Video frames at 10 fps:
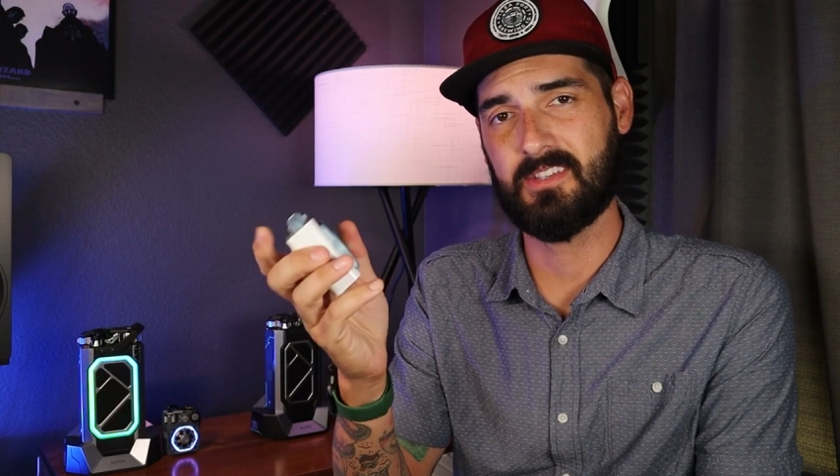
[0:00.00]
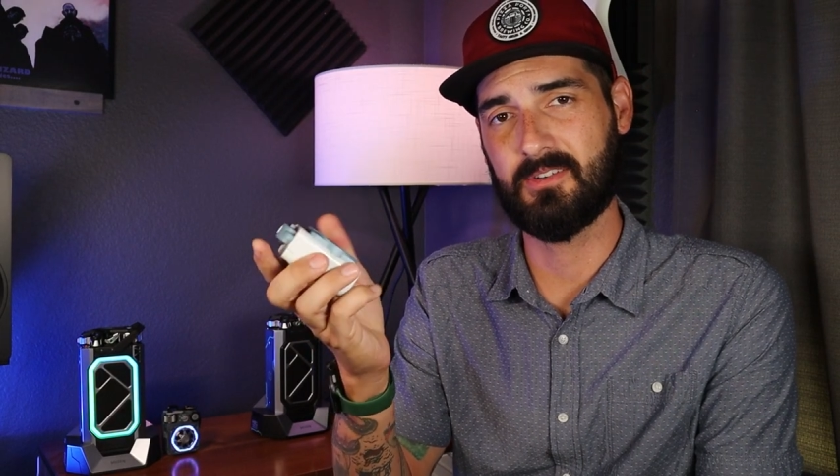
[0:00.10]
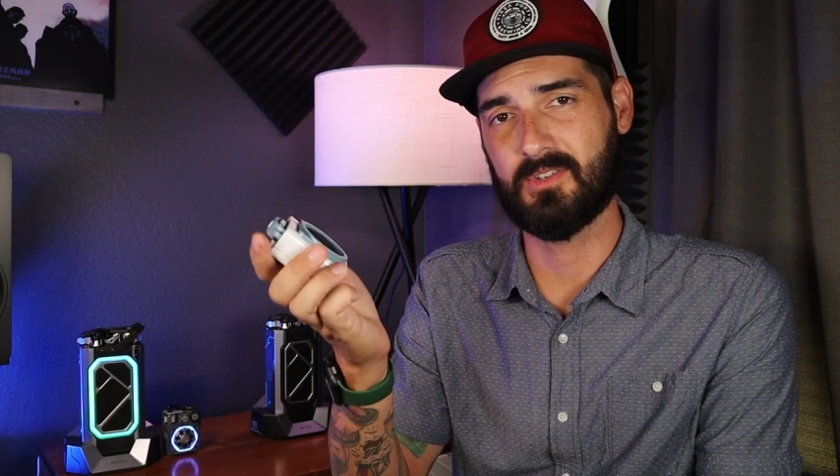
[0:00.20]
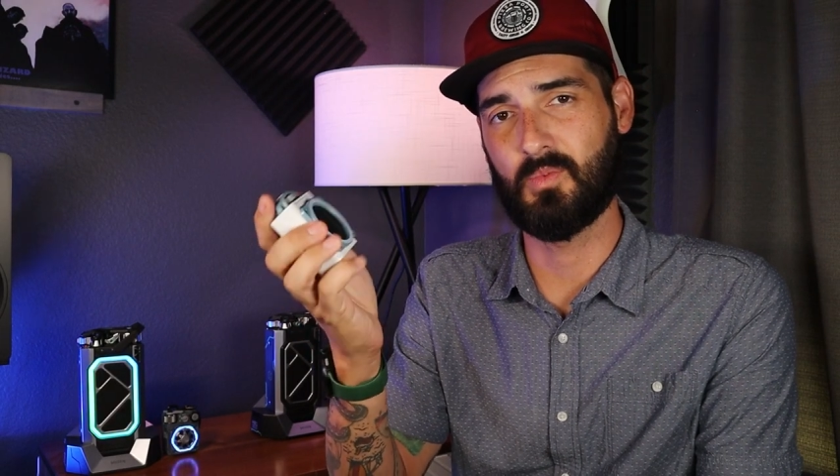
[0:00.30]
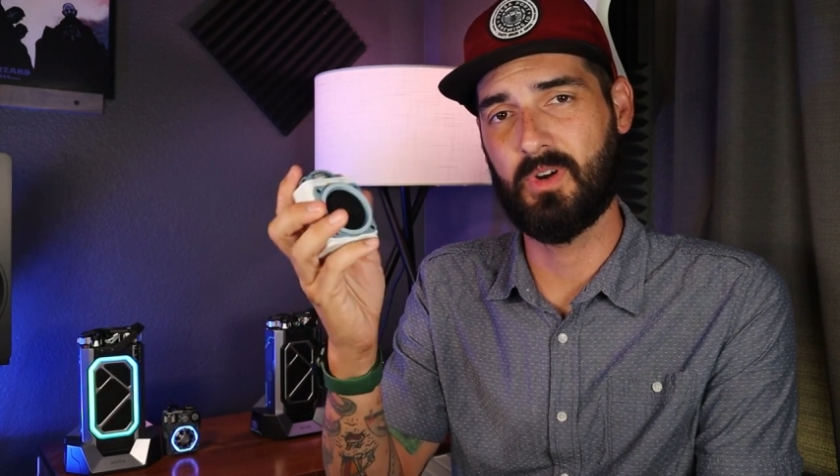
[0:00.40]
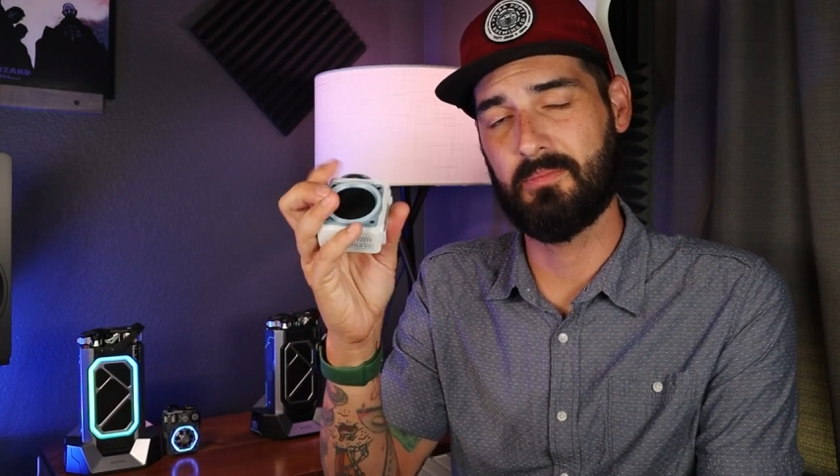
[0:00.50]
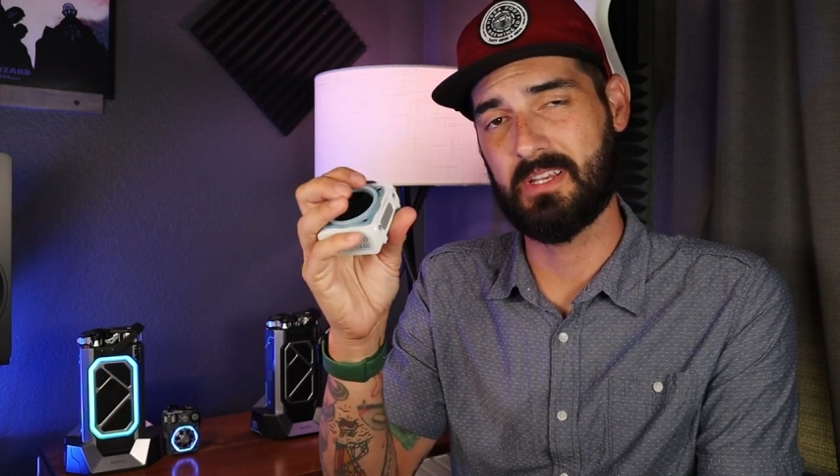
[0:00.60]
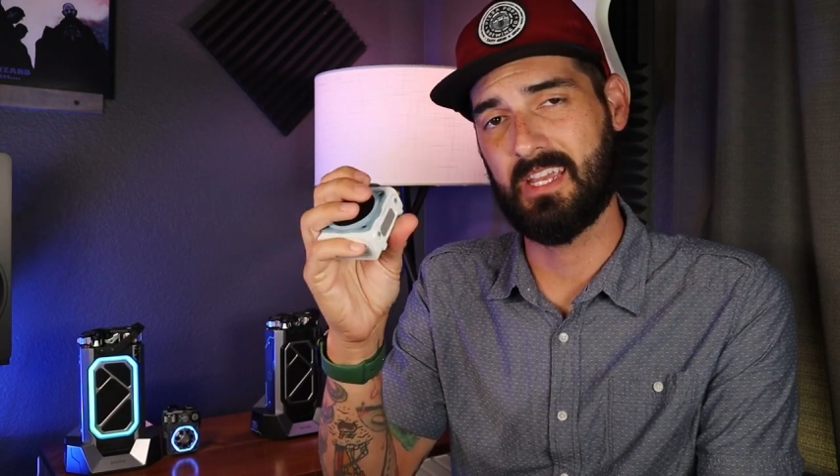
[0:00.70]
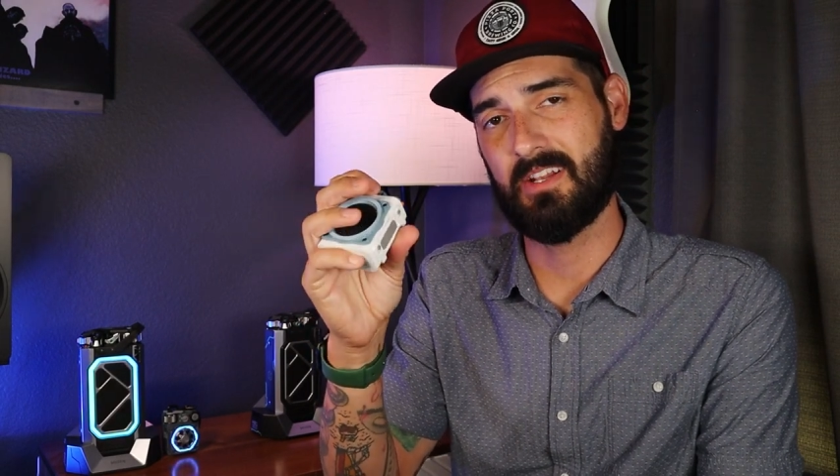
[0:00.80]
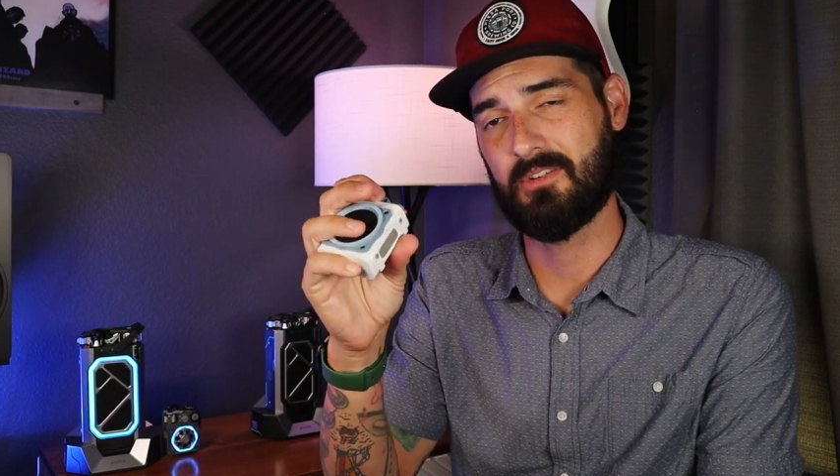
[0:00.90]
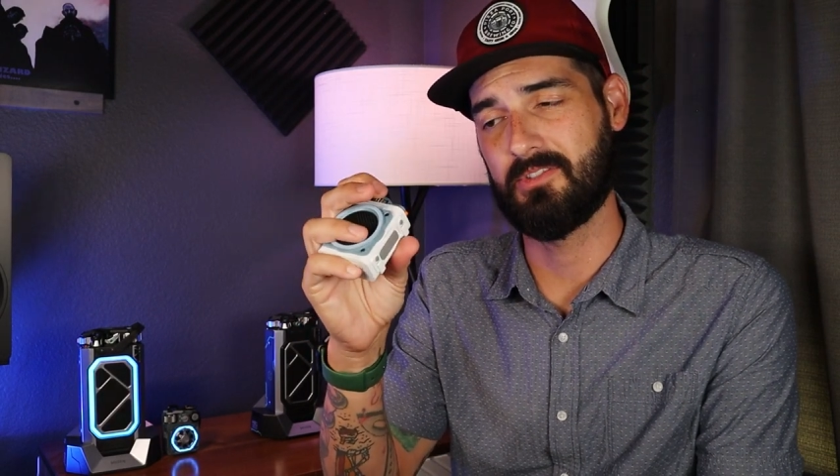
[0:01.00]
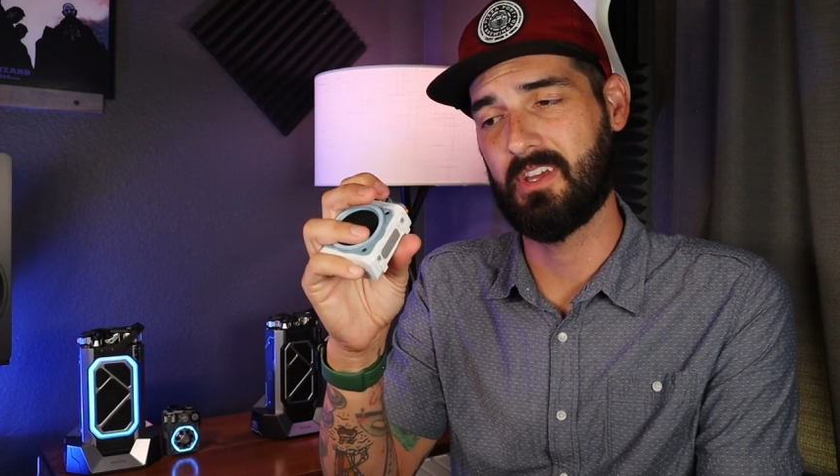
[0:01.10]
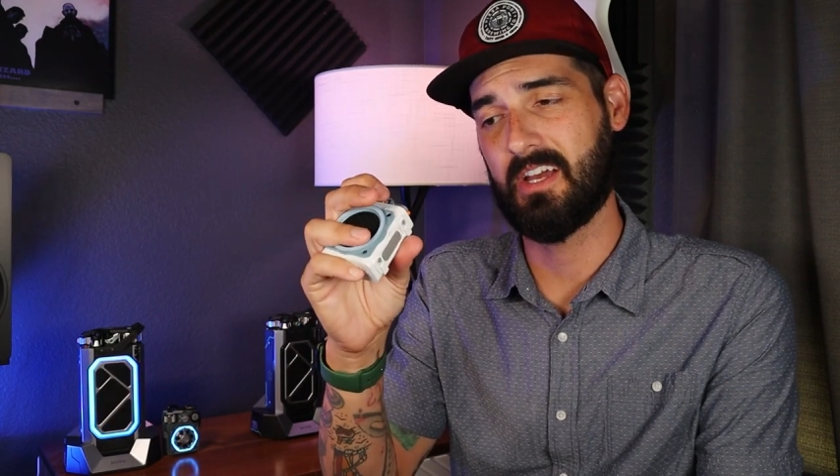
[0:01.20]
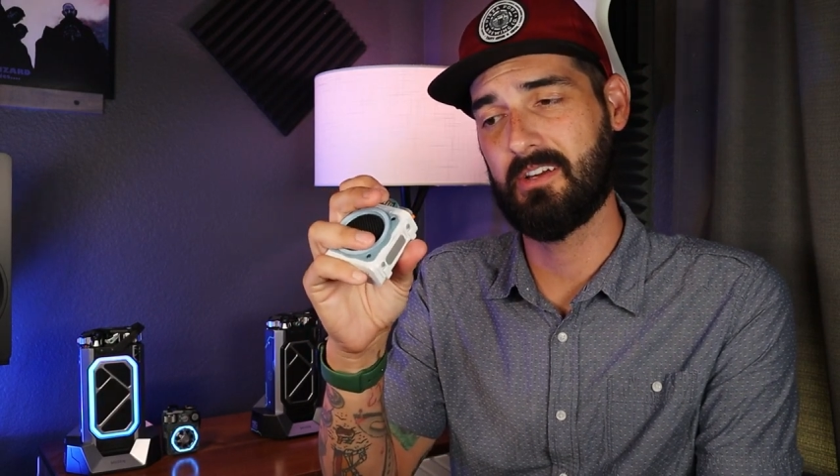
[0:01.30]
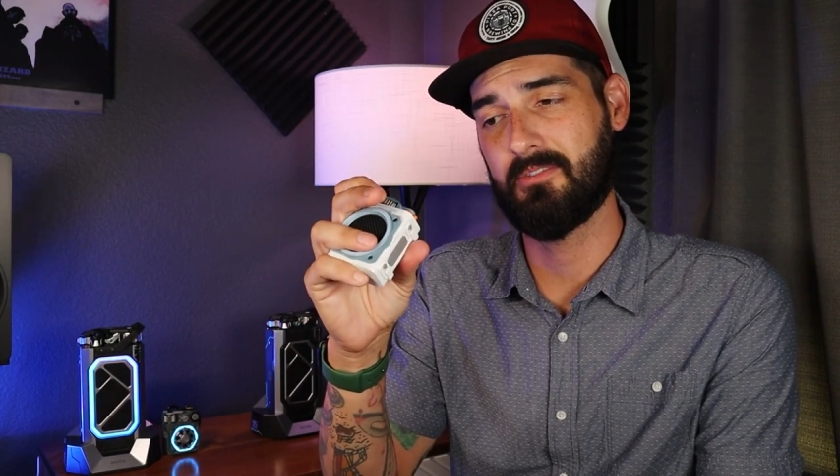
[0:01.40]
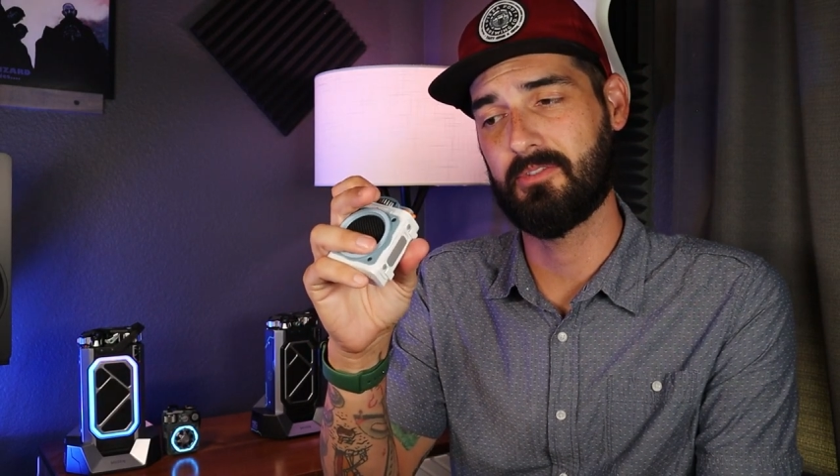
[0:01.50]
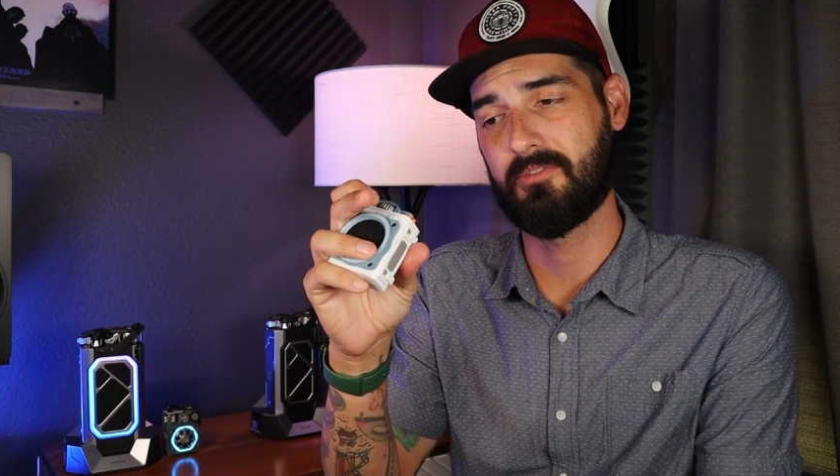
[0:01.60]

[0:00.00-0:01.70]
There is one mechanical dial for